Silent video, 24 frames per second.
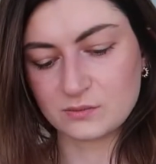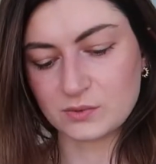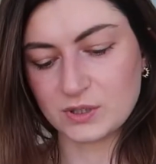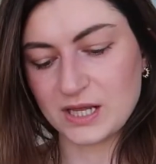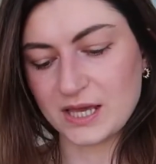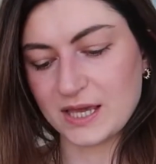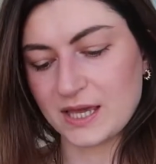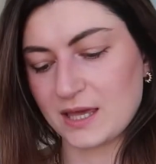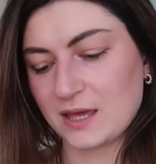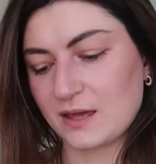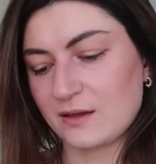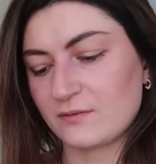what
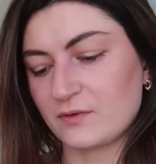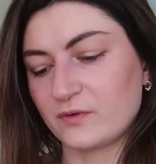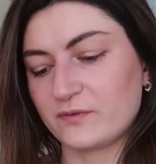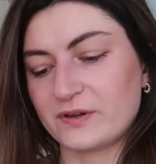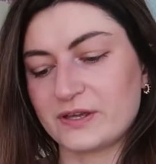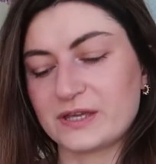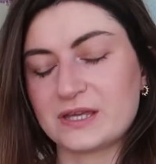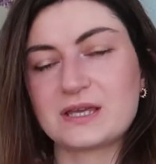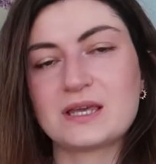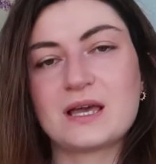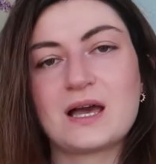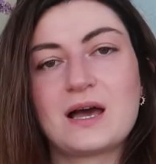i have over
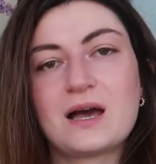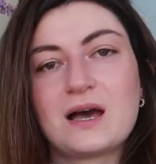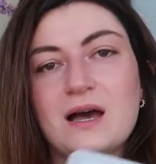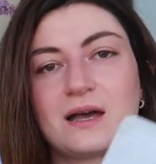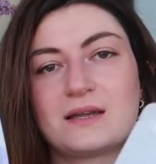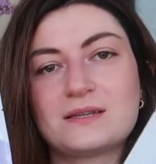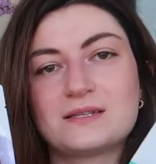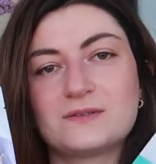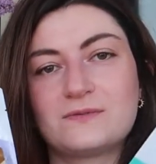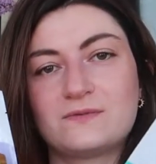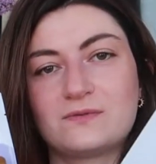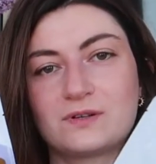here
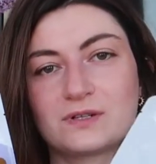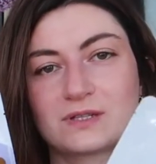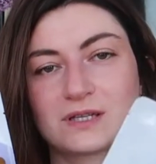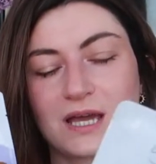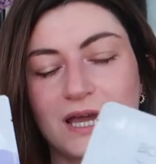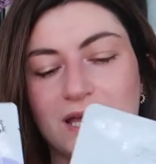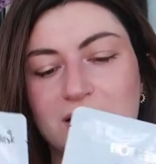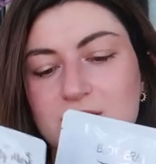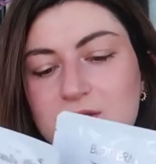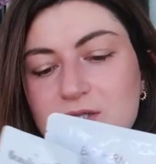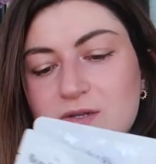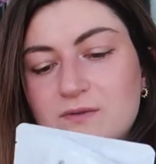are different
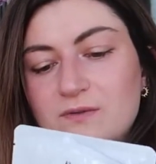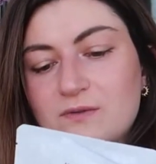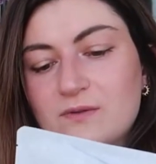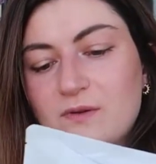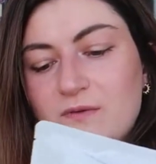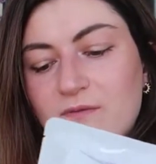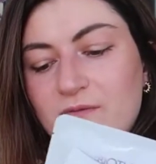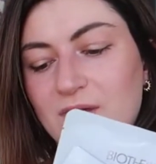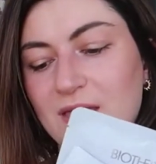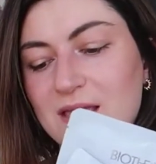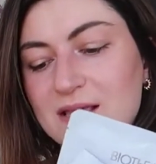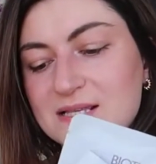kinds of
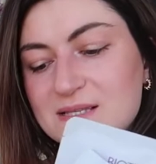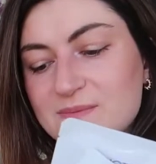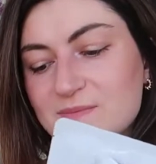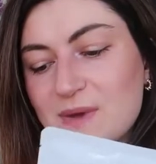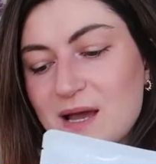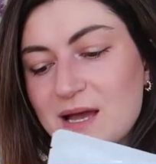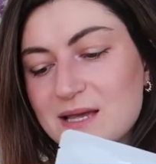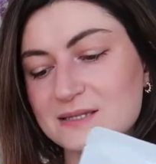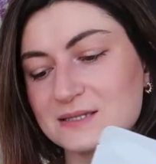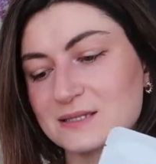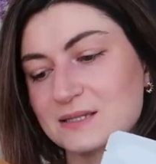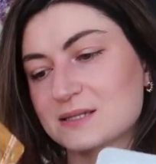face
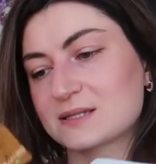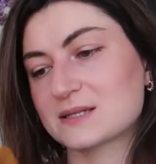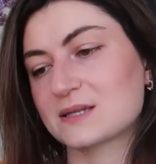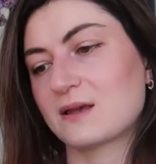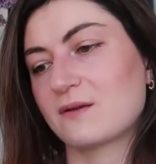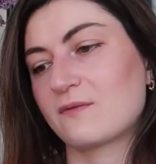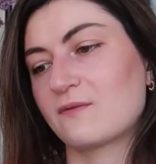masks